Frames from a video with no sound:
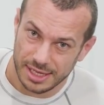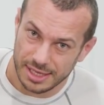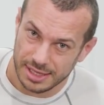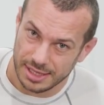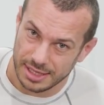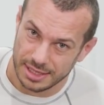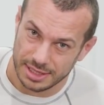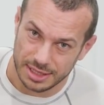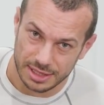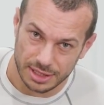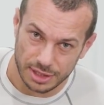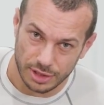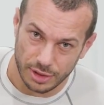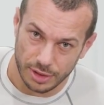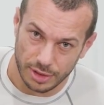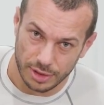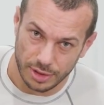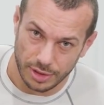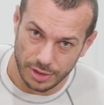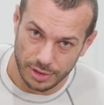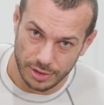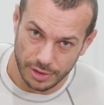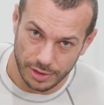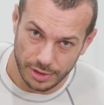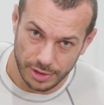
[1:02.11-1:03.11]
This is no
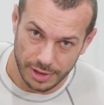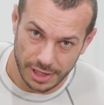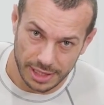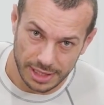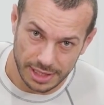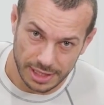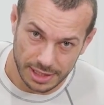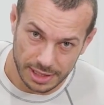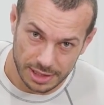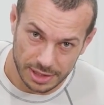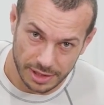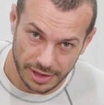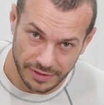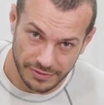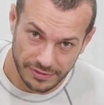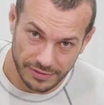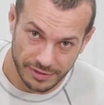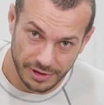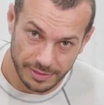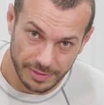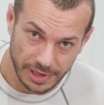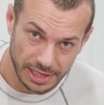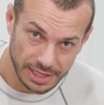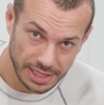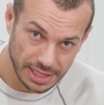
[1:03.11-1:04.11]
longer a good idea to try and
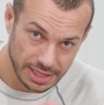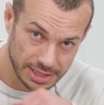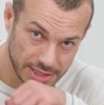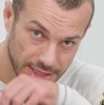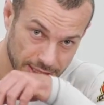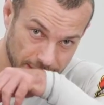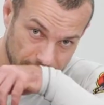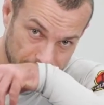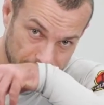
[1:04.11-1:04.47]
free my knee to the